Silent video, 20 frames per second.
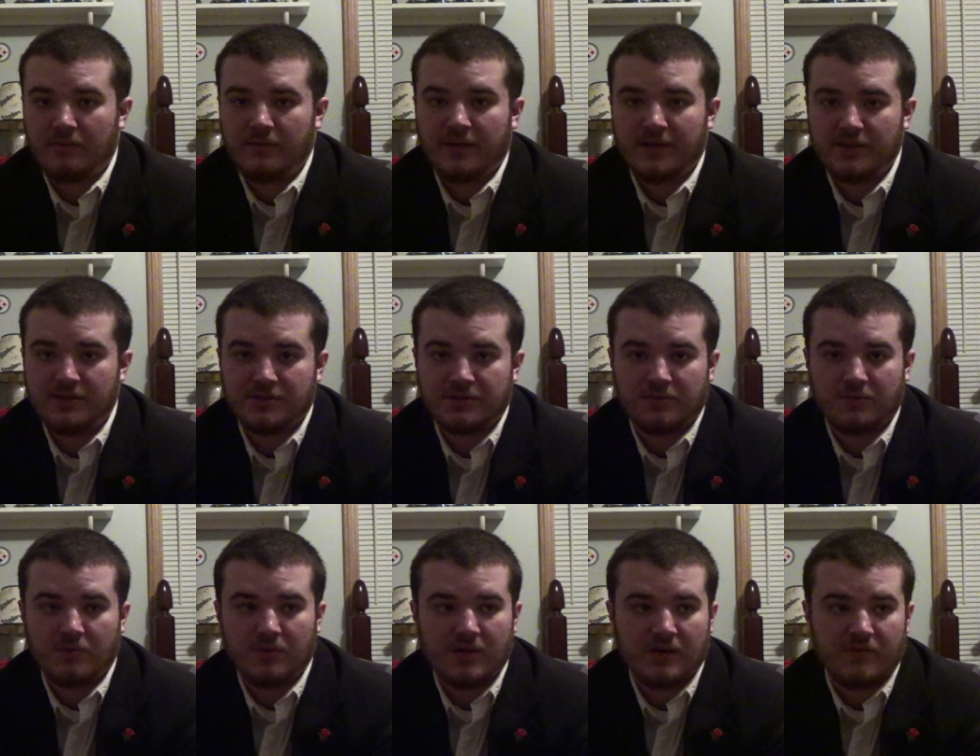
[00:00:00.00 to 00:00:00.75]

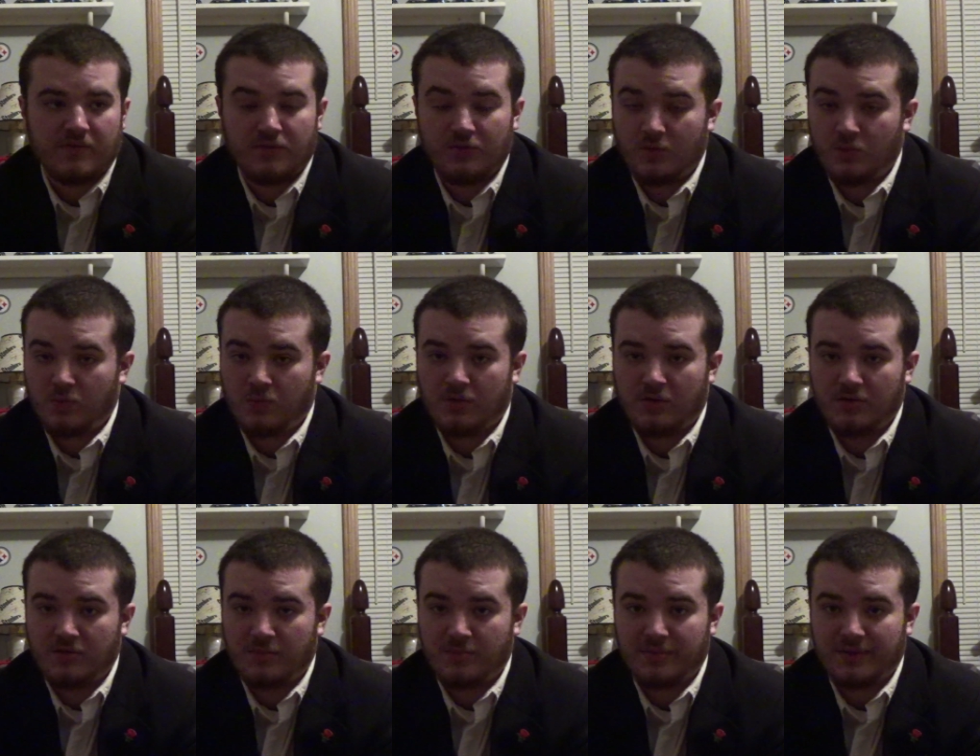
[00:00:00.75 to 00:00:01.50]
nature, whatever, the
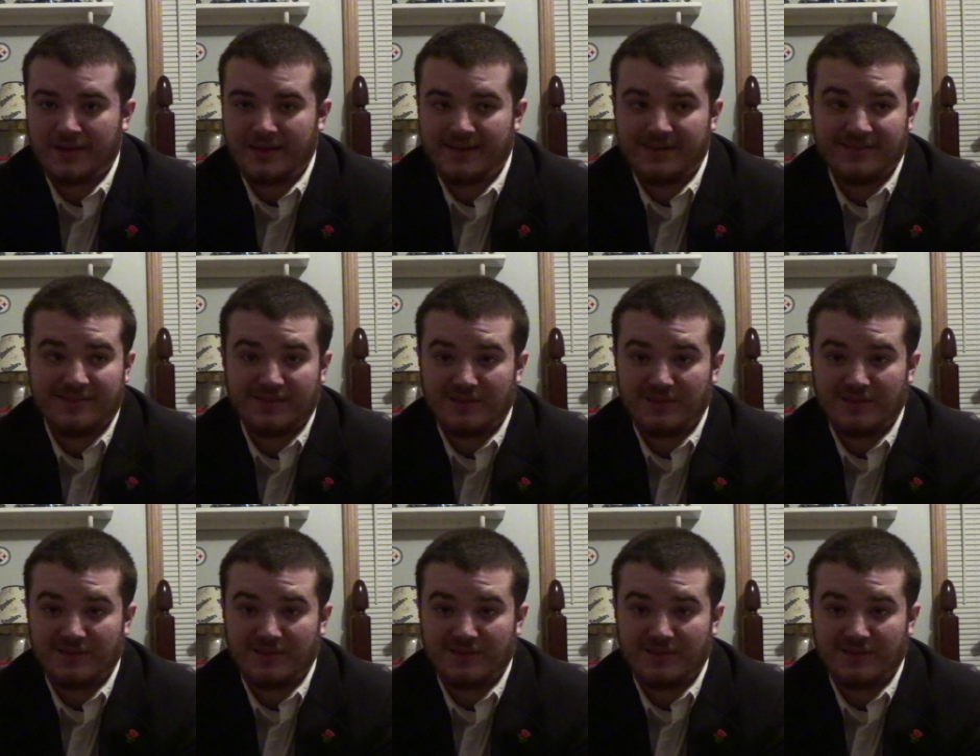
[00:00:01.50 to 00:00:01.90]
world, the planet,